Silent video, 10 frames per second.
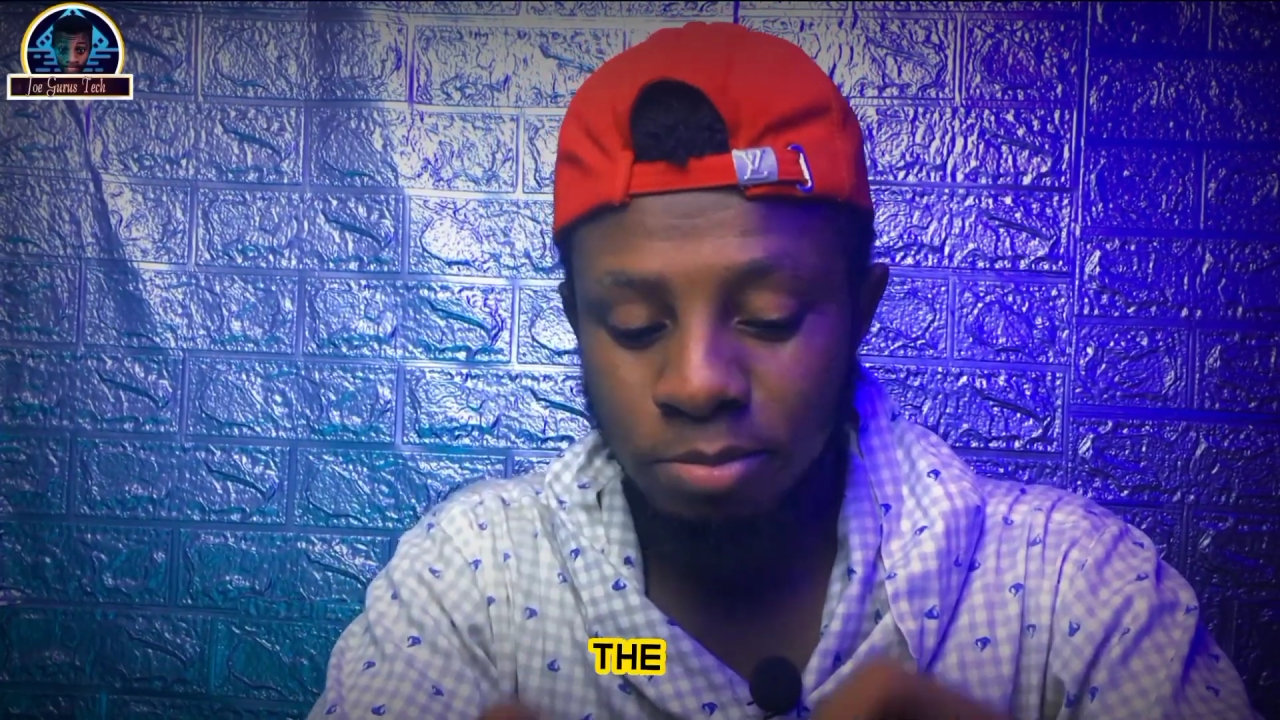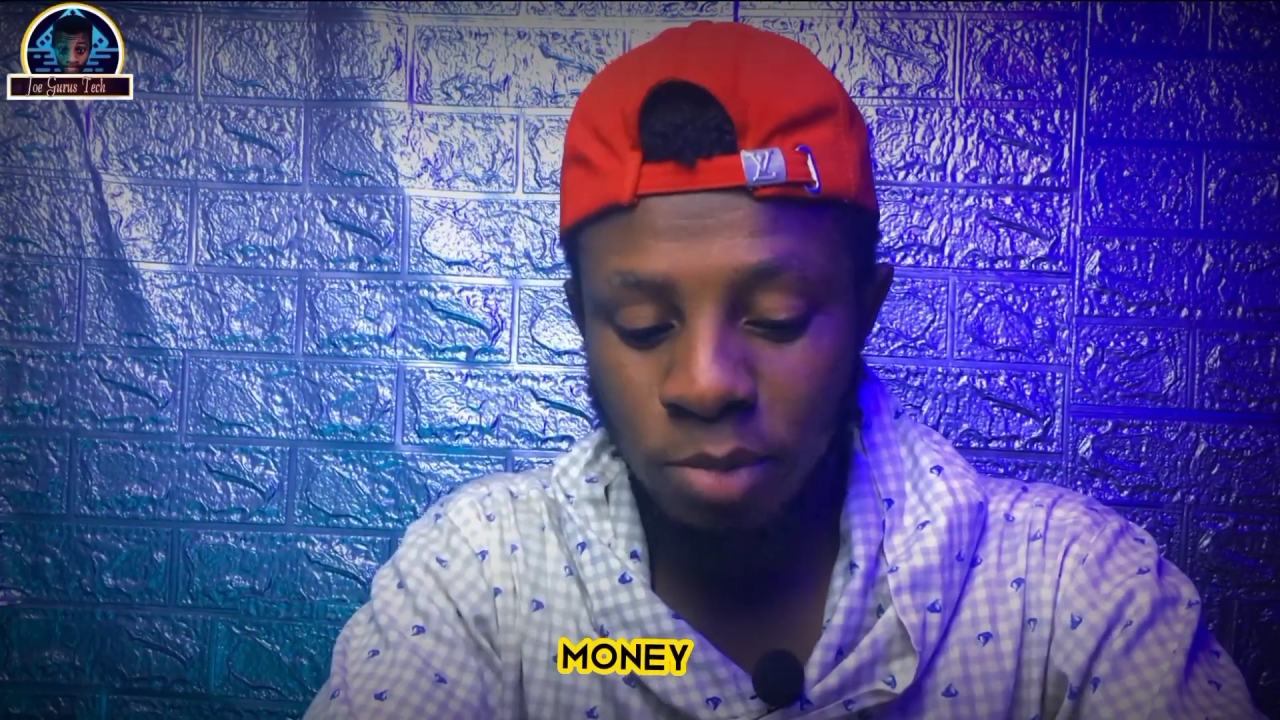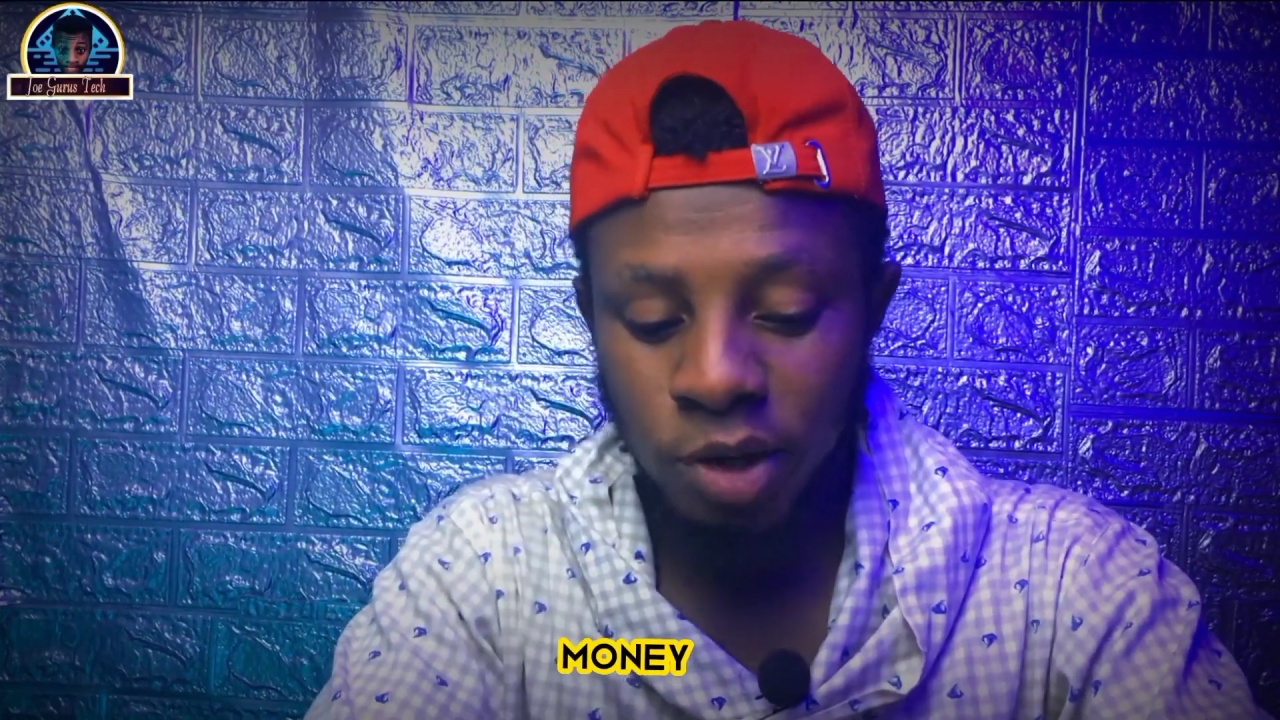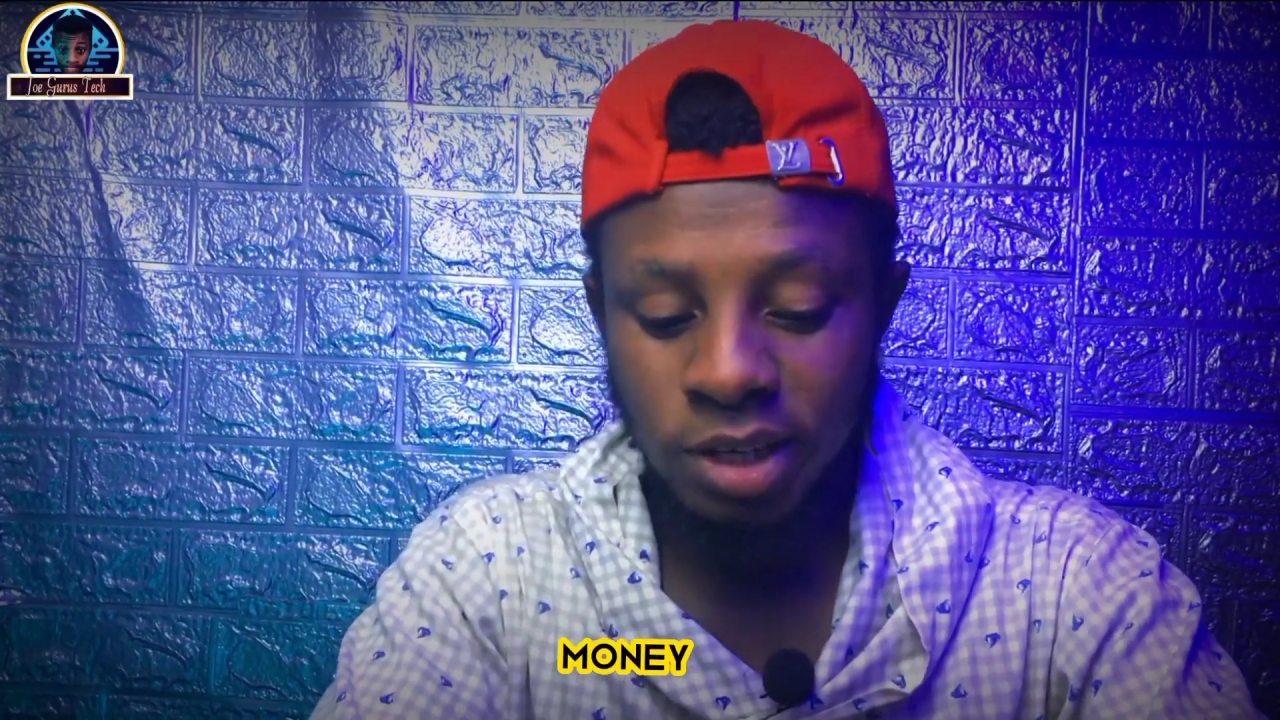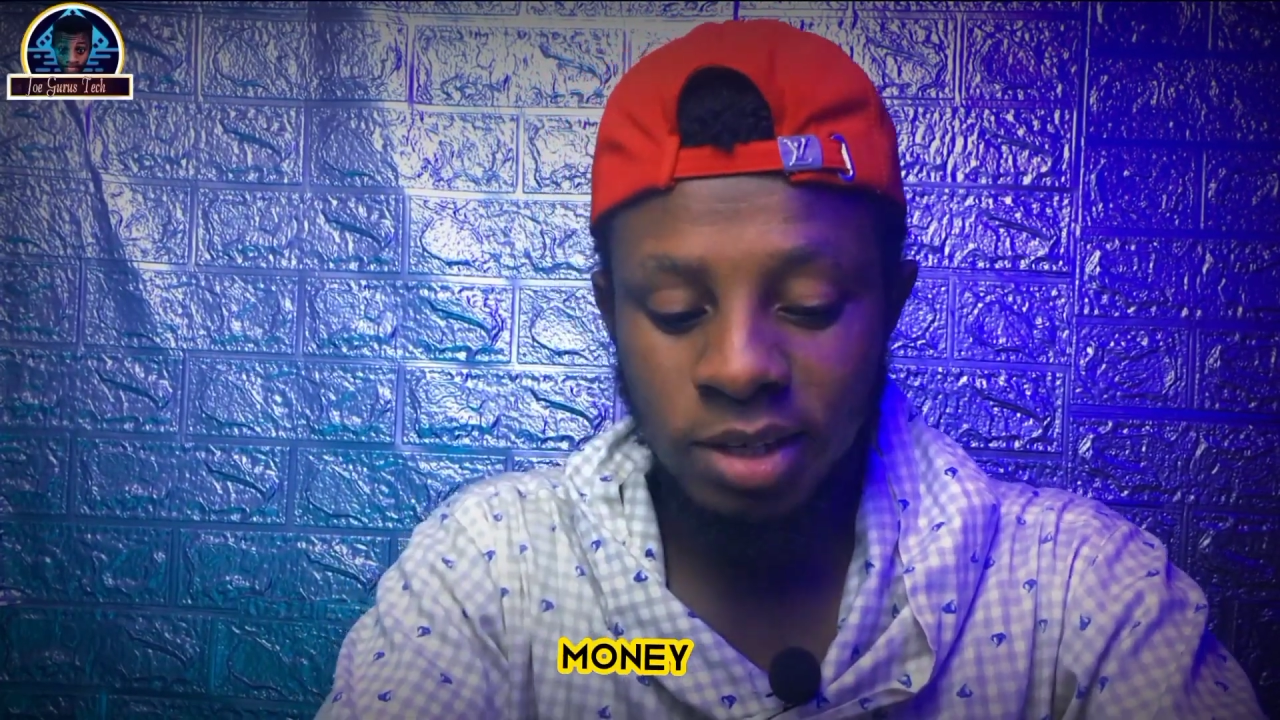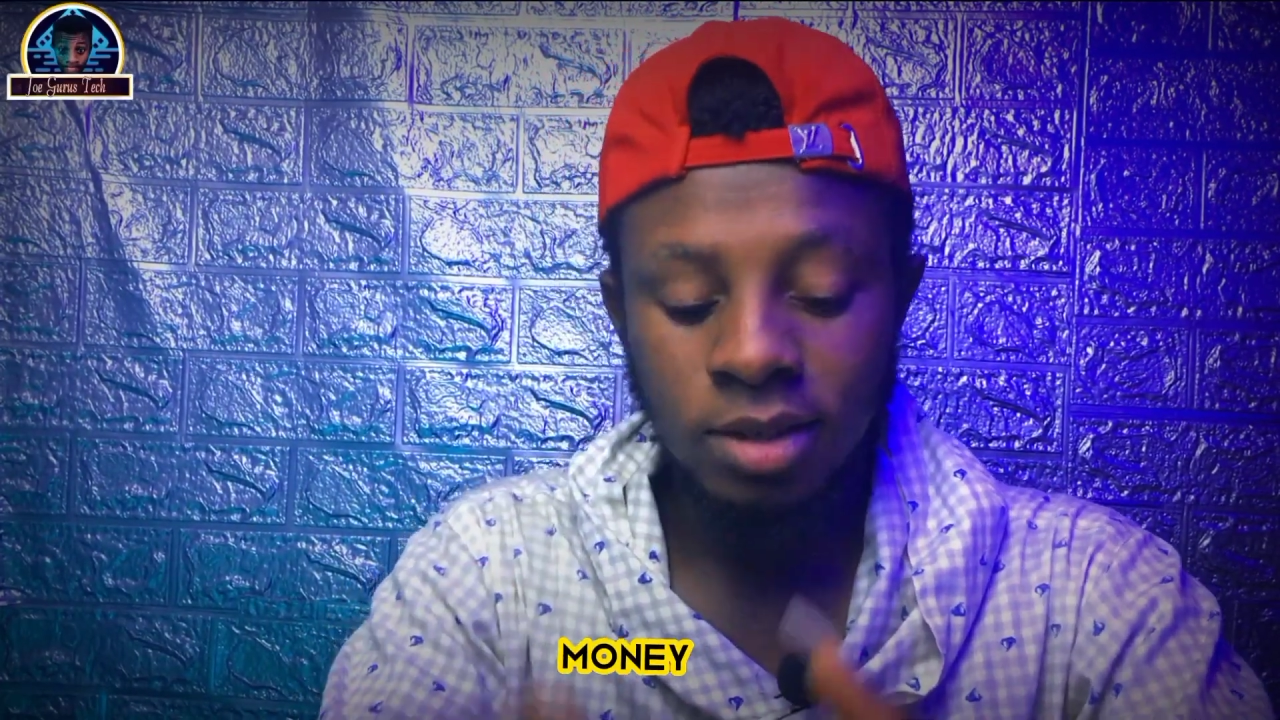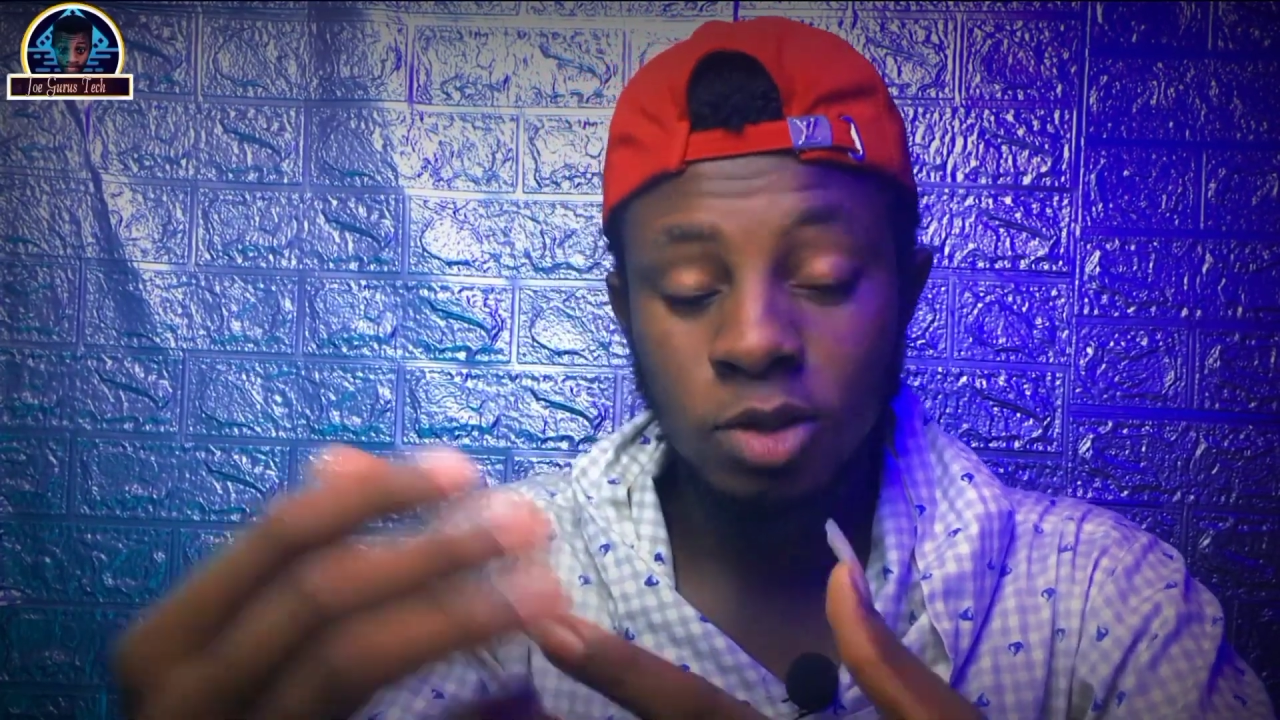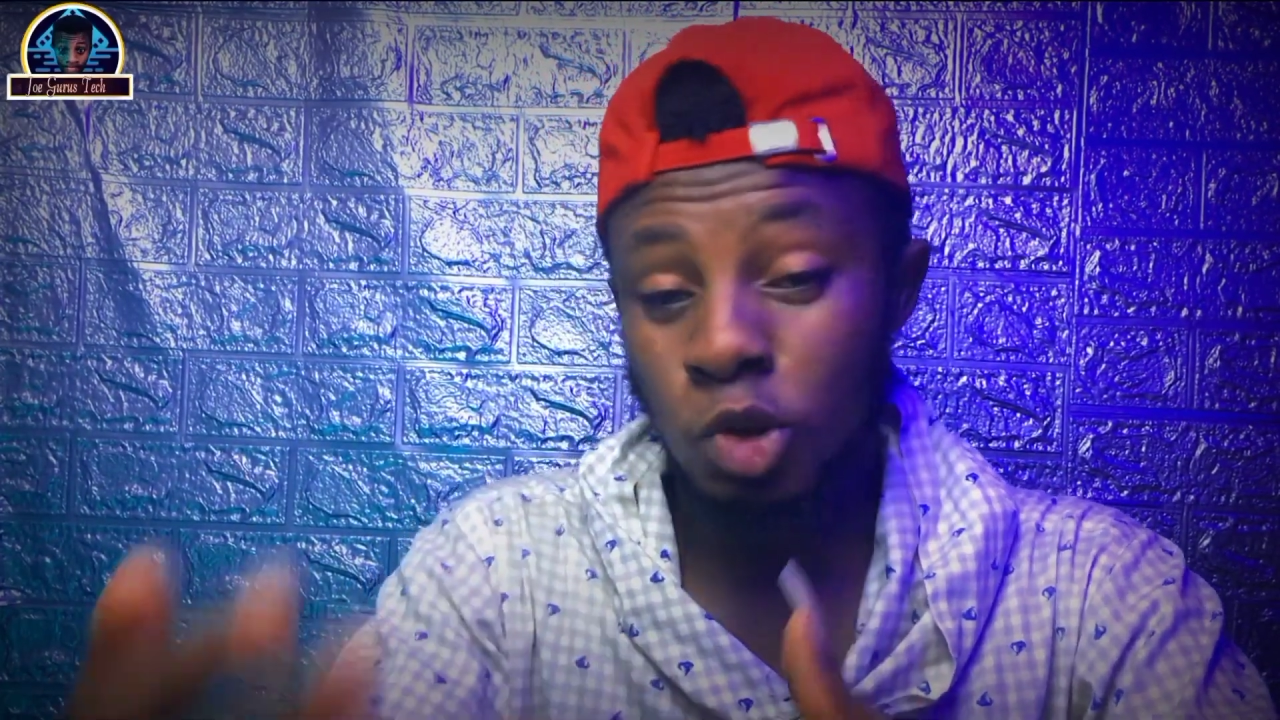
money